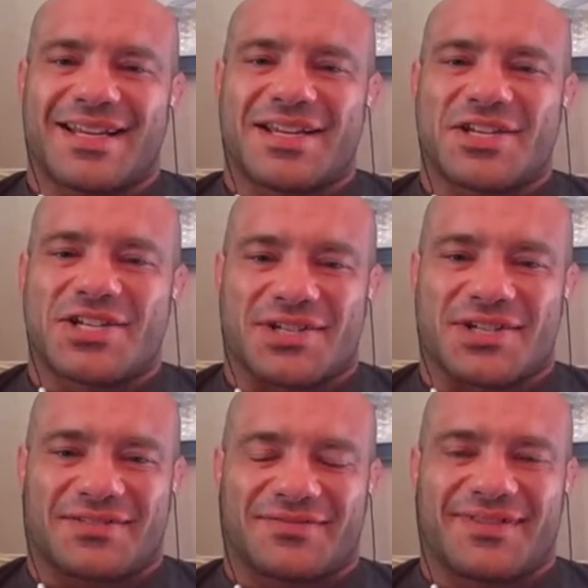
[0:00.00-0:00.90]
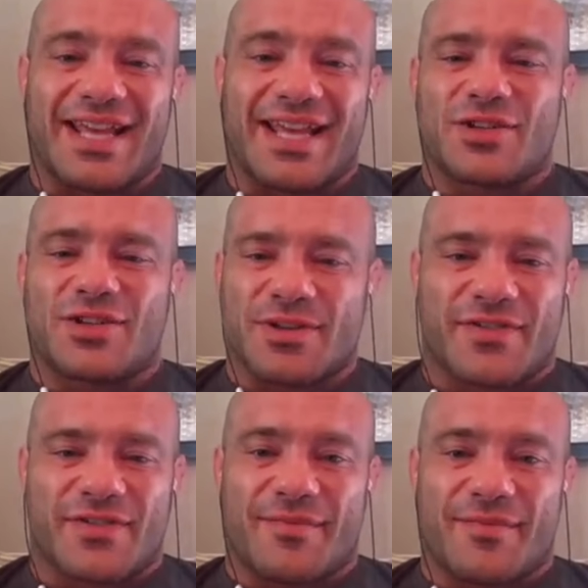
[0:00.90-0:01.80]
Sure. Thank you so much
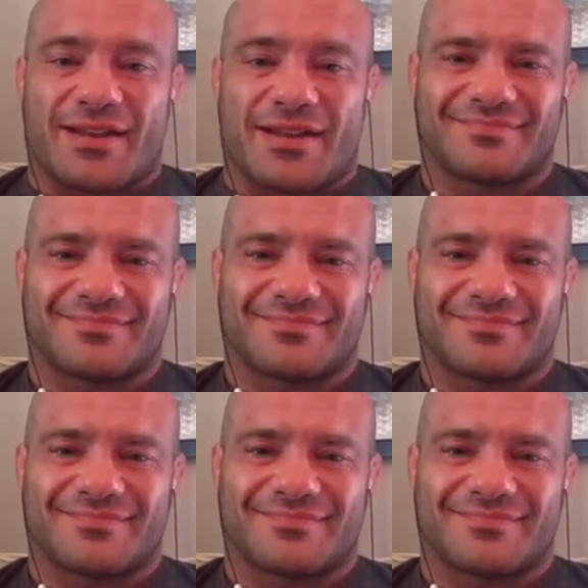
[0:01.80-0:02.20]
for having me on.